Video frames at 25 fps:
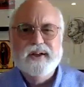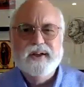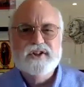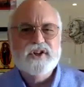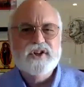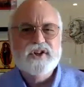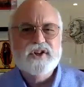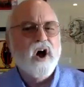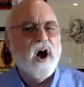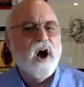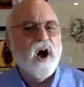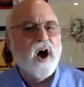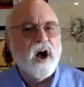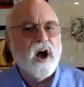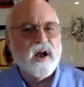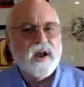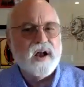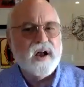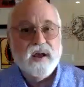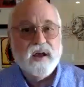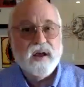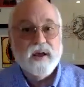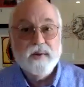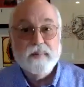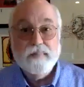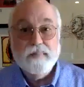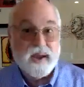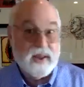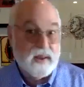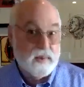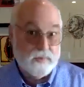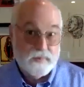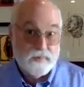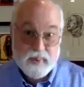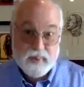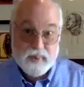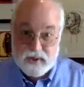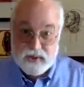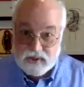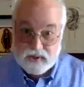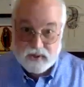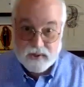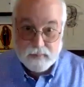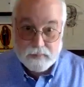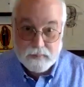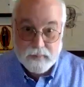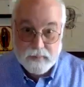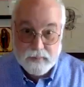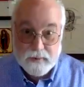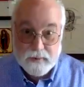talk by a bishop